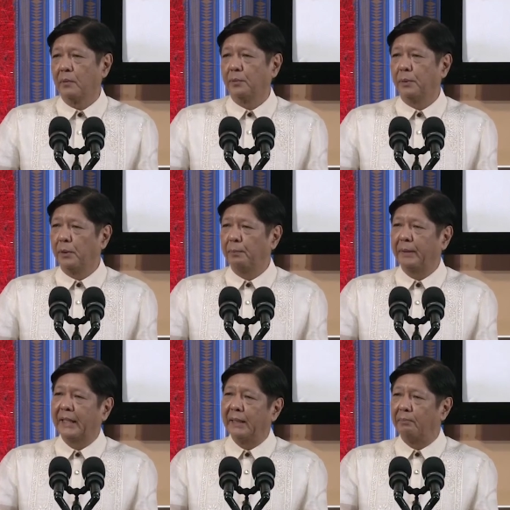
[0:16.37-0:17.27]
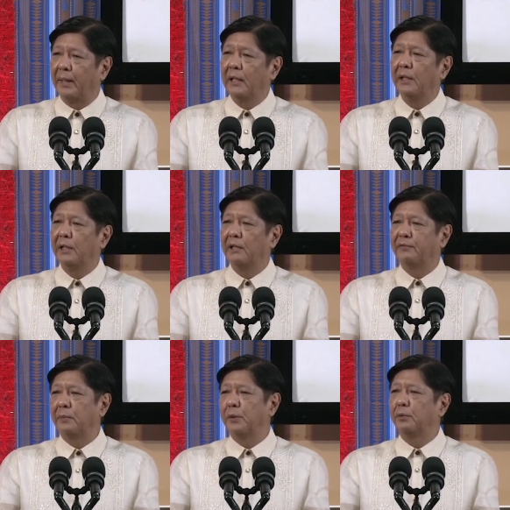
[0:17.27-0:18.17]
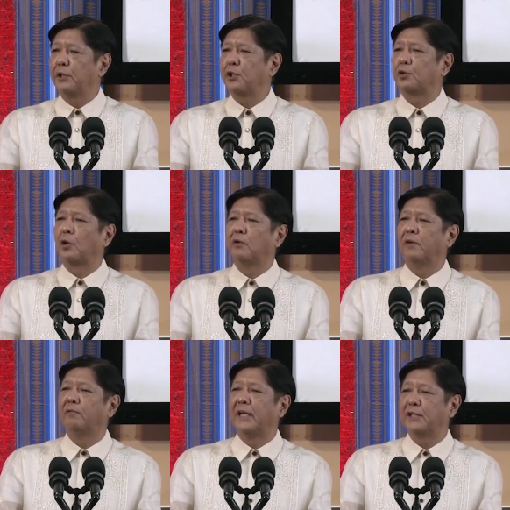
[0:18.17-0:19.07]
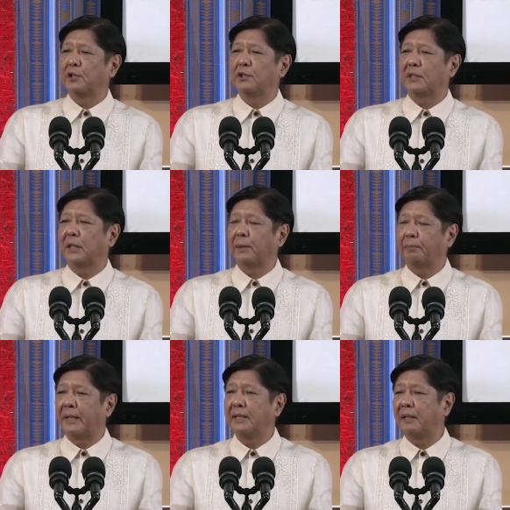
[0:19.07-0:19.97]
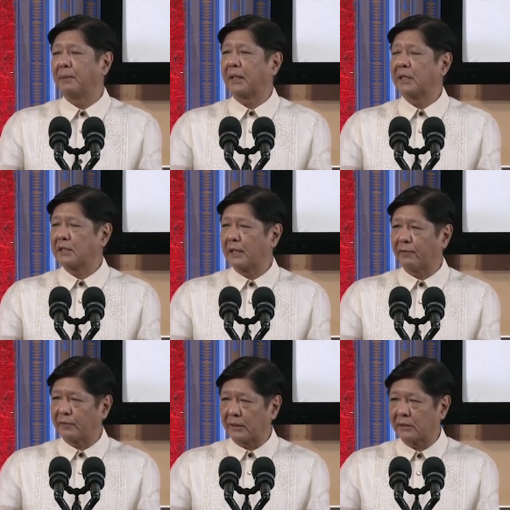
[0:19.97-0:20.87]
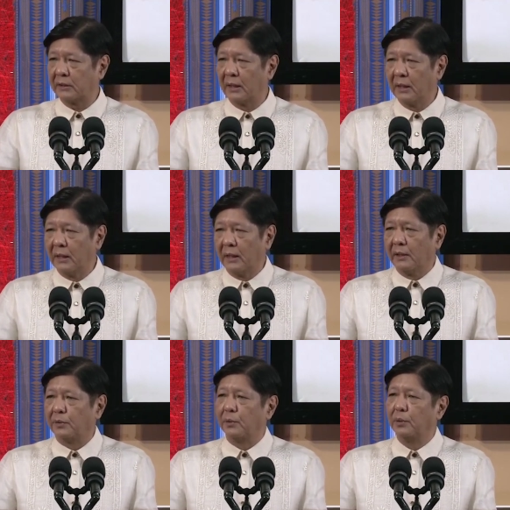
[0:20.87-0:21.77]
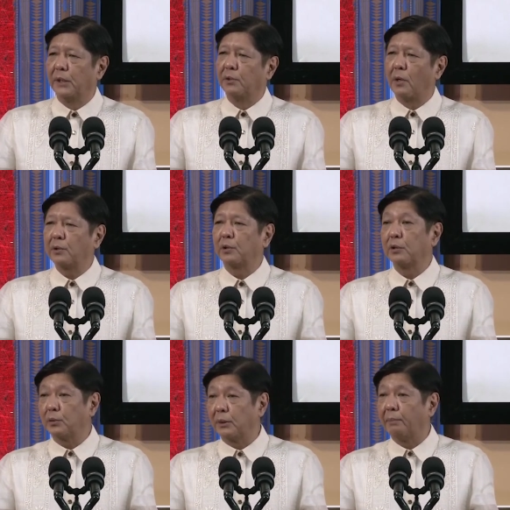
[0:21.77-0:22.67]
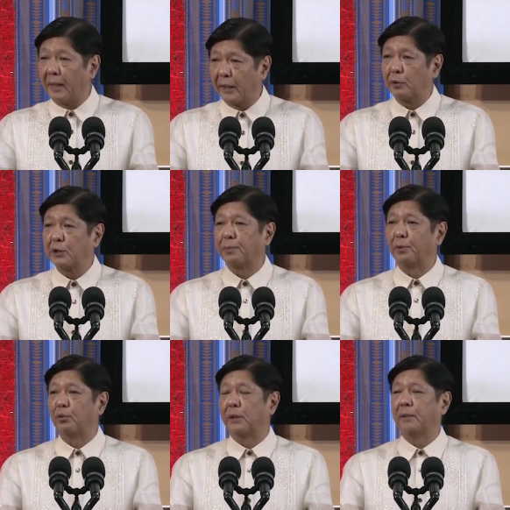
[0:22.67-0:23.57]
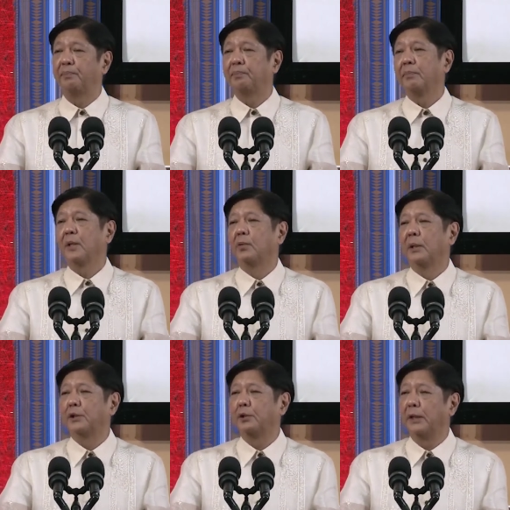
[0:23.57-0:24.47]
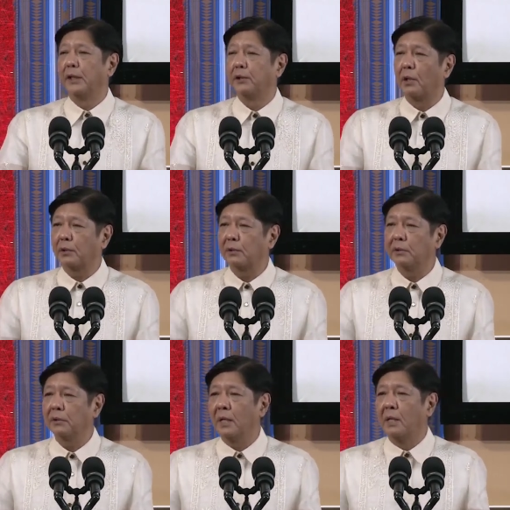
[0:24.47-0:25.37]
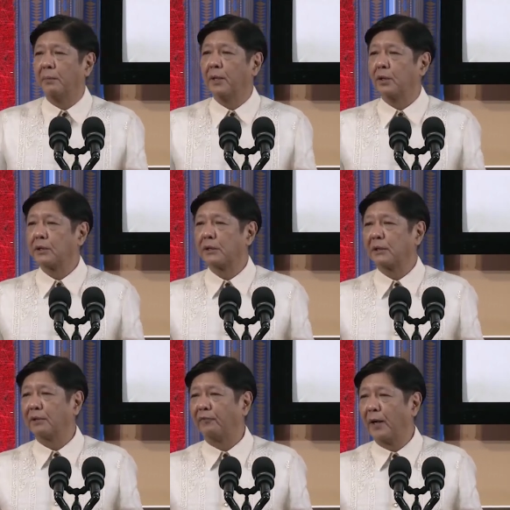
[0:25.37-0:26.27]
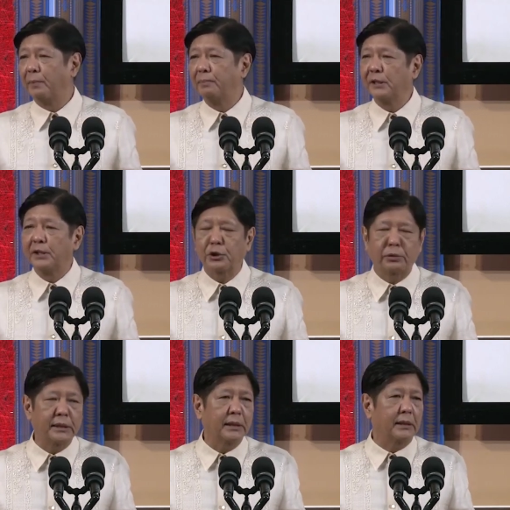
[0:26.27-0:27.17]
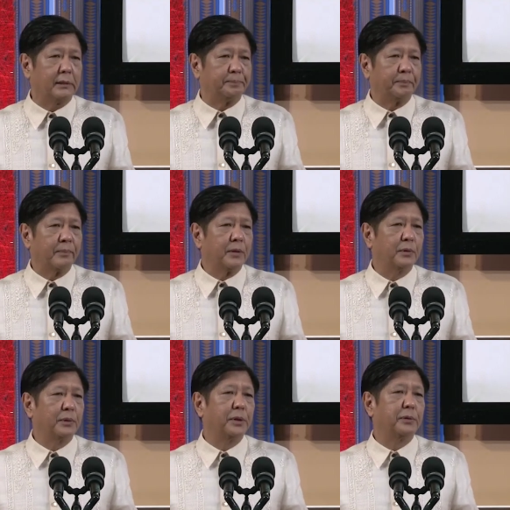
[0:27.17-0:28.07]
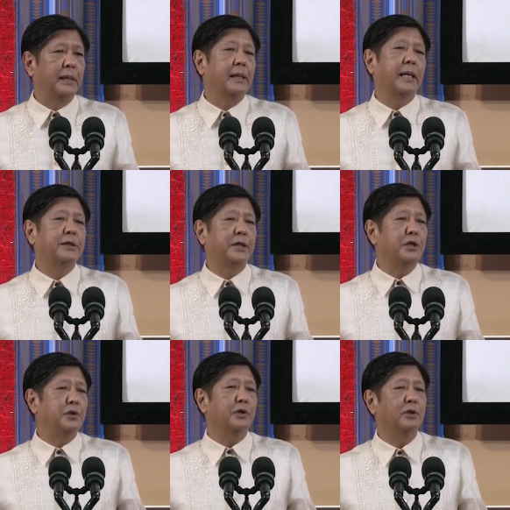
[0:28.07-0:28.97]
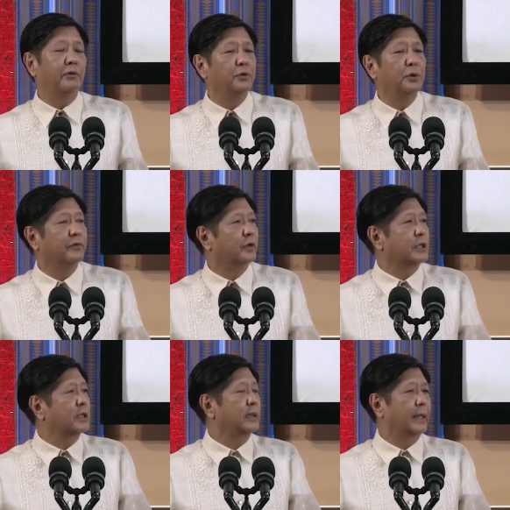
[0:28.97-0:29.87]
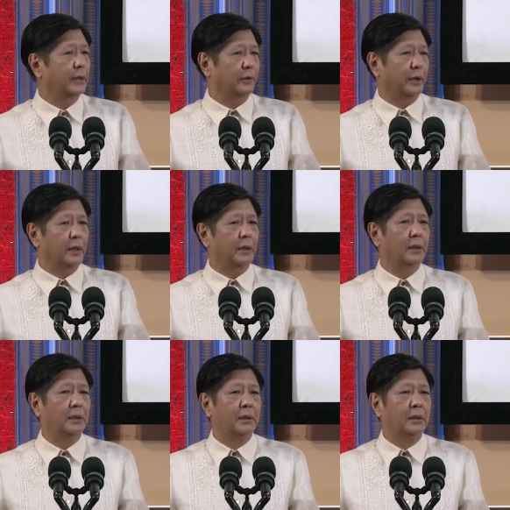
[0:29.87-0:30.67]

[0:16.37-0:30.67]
We will begin by learning from the rich trove of lessons that the pandemic has left us. Through the Doctors to the Barrios program, we are training doctors because their development is critical to the realization of universal health care.